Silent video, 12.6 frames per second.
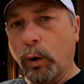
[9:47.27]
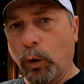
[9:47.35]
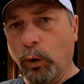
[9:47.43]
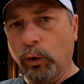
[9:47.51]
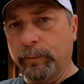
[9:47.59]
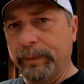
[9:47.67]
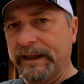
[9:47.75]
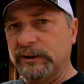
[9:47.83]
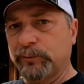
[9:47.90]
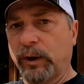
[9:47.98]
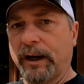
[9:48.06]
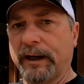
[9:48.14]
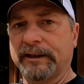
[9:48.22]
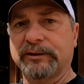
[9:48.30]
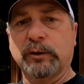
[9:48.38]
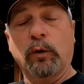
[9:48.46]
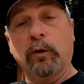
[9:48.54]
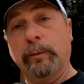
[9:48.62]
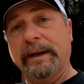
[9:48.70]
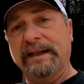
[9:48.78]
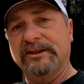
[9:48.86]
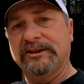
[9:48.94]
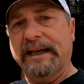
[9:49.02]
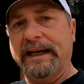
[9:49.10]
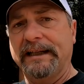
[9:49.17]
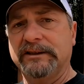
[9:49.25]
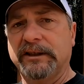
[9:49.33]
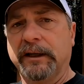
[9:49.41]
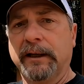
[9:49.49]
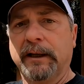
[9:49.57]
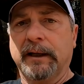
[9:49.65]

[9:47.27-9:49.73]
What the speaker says: oil-based products, oil-based stains,